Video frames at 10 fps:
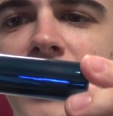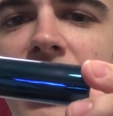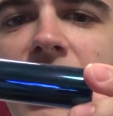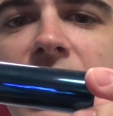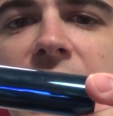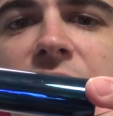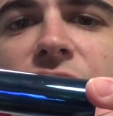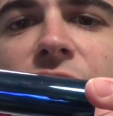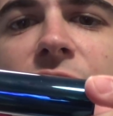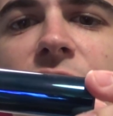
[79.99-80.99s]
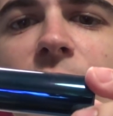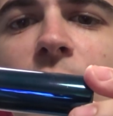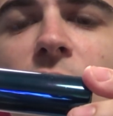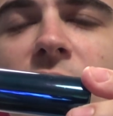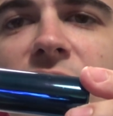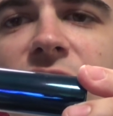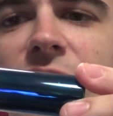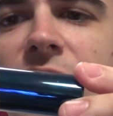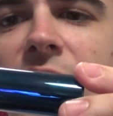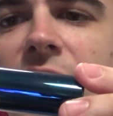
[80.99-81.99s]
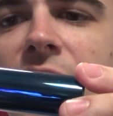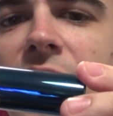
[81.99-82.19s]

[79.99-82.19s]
in sort of just boring silver,